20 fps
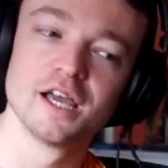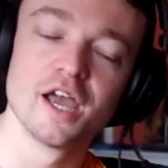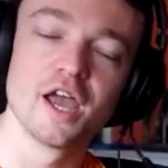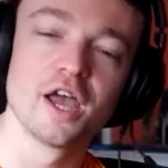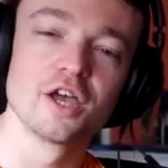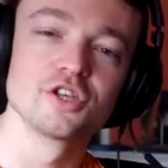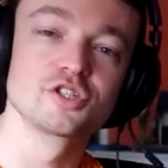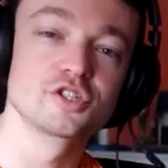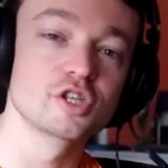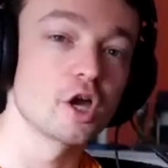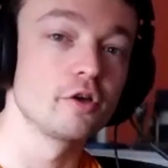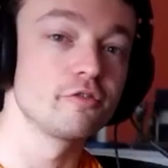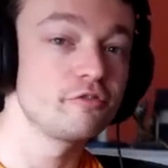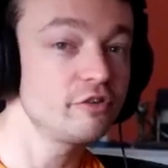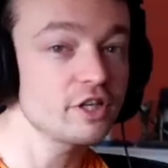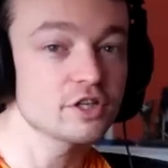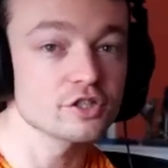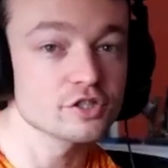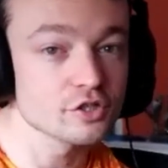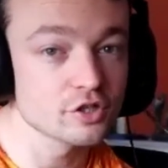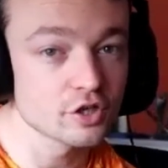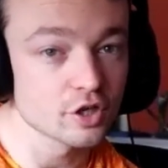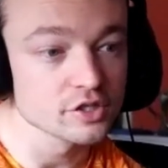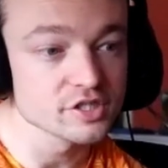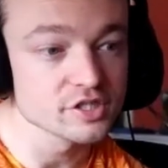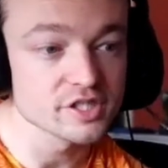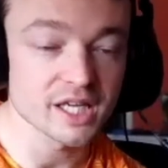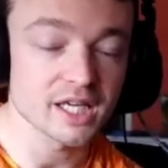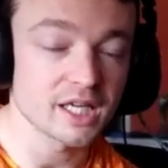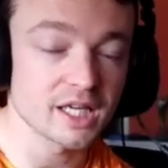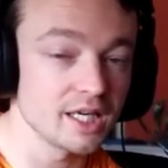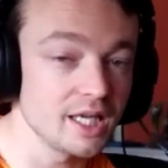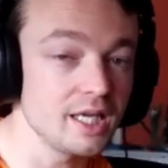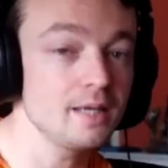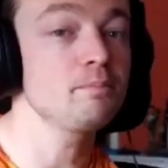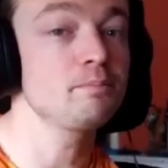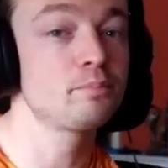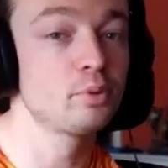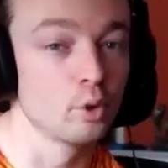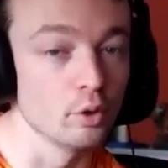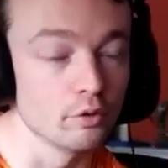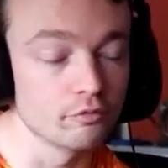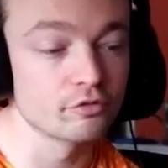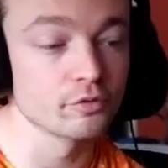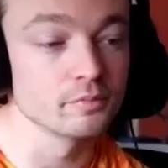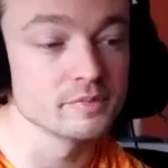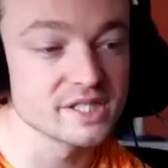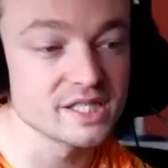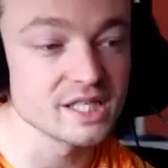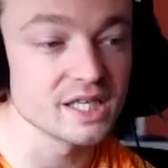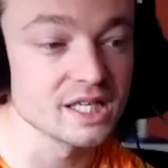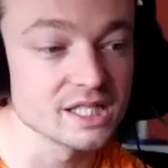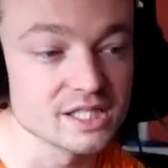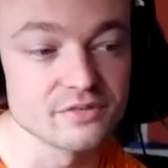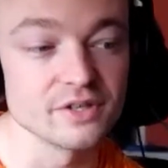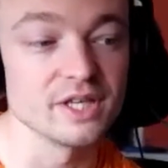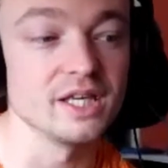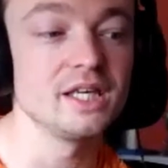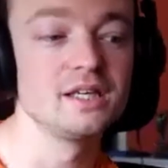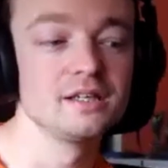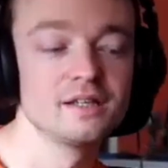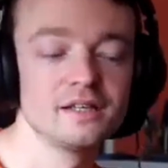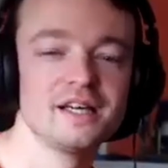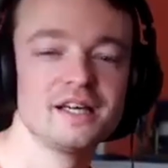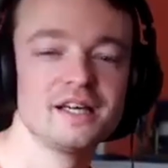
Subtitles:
So fingers crossed they could import from CSV.